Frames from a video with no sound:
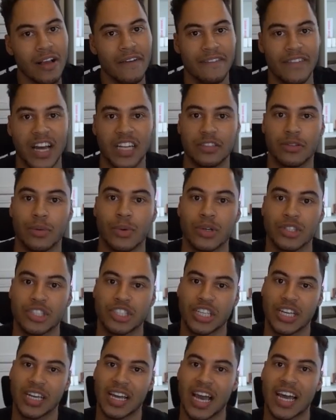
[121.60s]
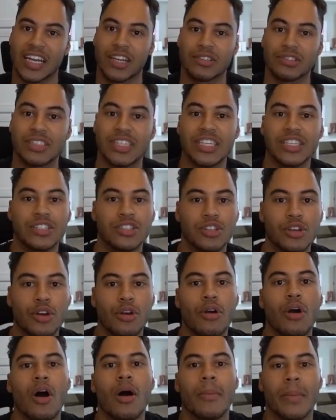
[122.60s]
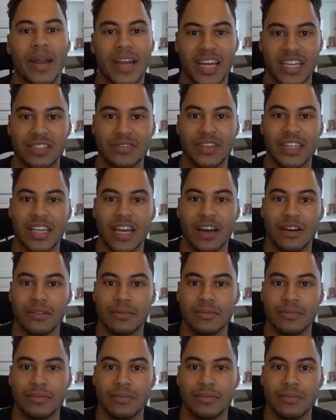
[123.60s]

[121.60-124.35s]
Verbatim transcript: Thanks for watching, and I'll see you on my next video.